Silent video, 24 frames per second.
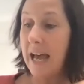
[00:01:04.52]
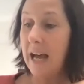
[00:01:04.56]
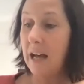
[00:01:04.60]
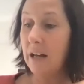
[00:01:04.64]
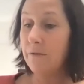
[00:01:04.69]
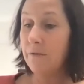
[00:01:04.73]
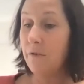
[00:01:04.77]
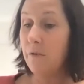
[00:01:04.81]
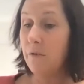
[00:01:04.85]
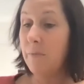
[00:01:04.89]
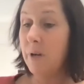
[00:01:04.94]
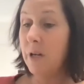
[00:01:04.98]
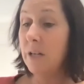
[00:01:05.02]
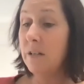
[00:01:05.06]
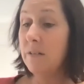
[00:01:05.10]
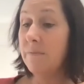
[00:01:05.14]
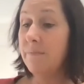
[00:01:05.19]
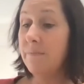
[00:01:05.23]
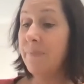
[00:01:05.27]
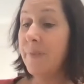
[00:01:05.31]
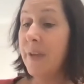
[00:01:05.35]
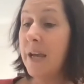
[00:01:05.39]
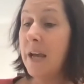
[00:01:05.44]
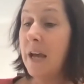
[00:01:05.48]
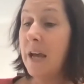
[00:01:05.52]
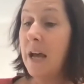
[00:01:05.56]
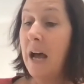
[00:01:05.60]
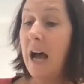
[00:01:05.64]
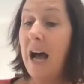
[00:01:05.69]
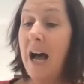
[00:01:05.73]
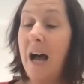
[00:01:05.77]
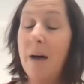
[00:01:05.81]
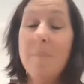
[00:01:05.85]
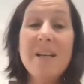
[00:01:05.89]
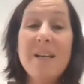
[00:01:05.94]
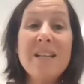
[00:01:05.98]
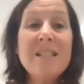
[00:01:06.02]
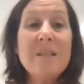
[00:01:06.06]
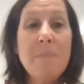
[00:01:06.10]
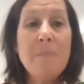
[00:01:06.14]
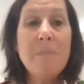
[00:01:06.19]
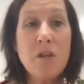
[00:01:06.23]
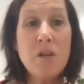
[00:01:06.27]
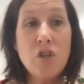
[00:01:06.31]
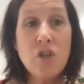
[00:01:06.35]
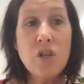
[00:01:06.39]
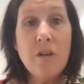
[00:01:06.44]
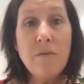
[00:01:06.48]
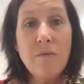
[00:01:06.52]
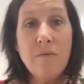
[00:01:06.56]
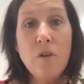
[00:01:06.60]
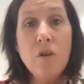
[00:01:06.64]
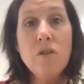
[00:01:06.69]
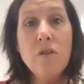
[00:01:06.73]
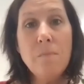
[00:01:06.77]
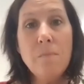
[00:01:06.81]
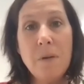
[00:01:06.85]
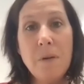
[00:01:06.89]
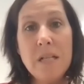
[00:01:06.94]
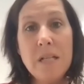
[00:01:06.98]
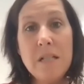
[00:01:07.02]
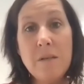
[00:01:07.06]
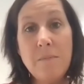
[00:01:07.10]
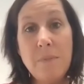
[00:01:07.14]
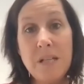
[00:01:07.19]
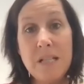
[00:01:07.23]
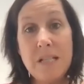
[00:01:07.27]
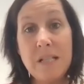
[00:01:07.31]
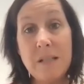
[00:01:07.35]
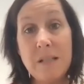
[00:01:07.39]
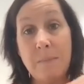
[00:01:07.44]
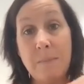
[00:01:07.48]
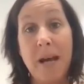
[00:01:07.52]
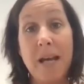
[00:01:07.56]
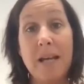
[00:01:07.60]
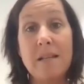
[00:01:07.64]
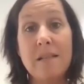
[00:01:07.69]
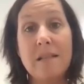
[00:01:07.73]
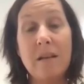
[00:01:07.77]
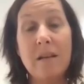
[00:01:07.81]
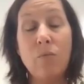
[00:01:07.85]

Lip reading: out from it, especially if you're in the B2B space.